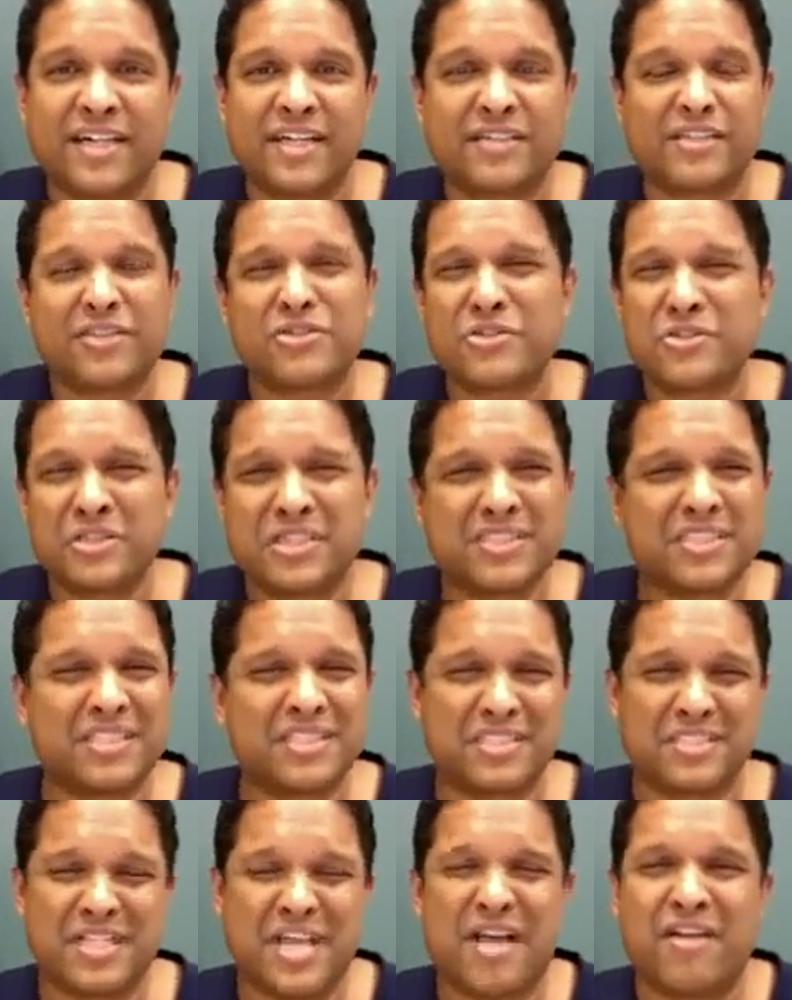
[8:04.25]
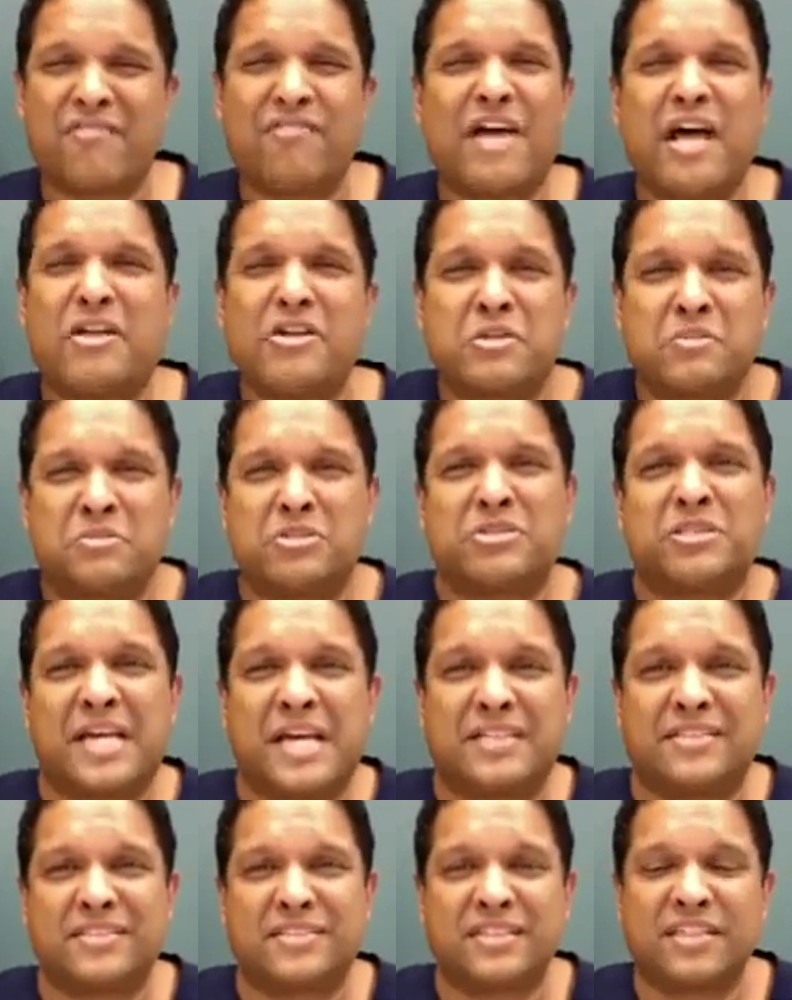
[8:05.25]
the truth is it's not a valuable
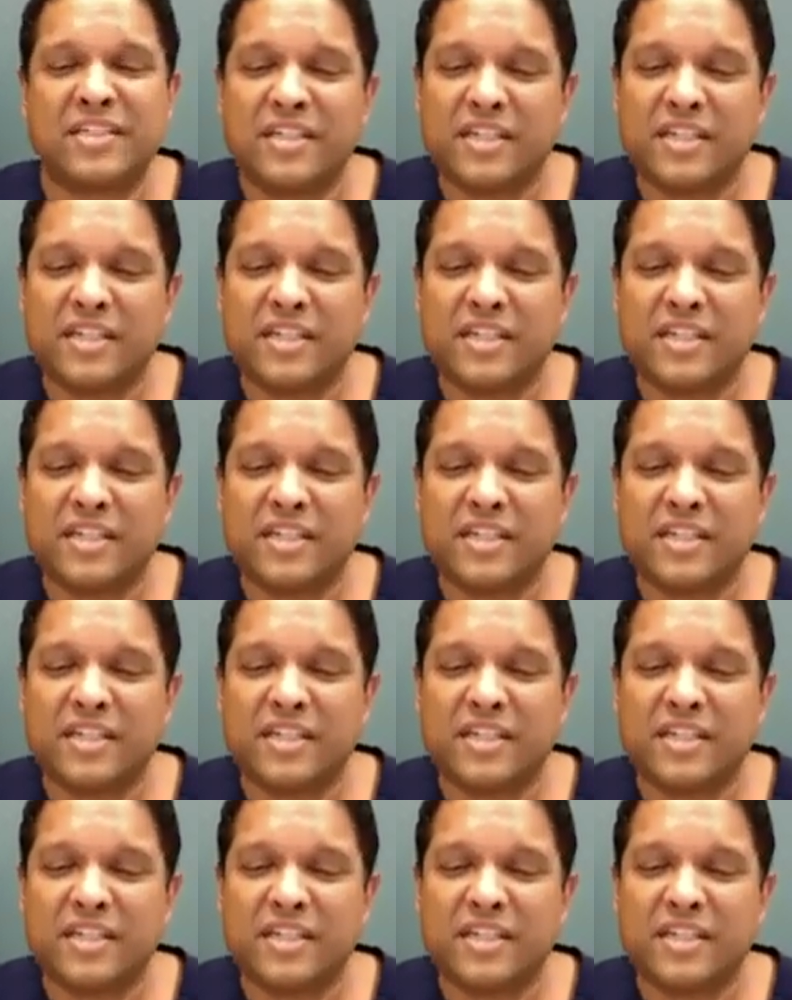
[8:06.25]
test.